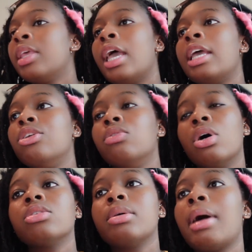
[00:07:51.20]
and you
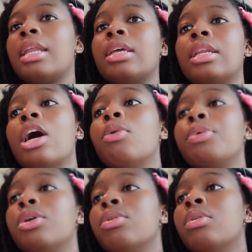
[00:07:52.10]
know somebody can
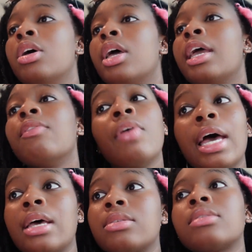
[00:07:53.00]
help you,
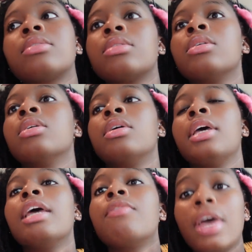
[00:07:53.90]
invest
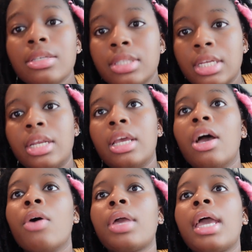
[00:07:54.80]
in
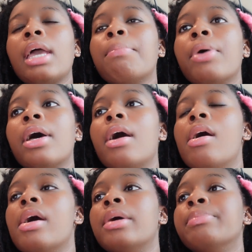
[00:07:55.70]
it, okay?
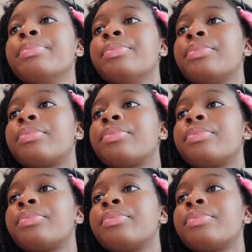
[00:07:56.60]
But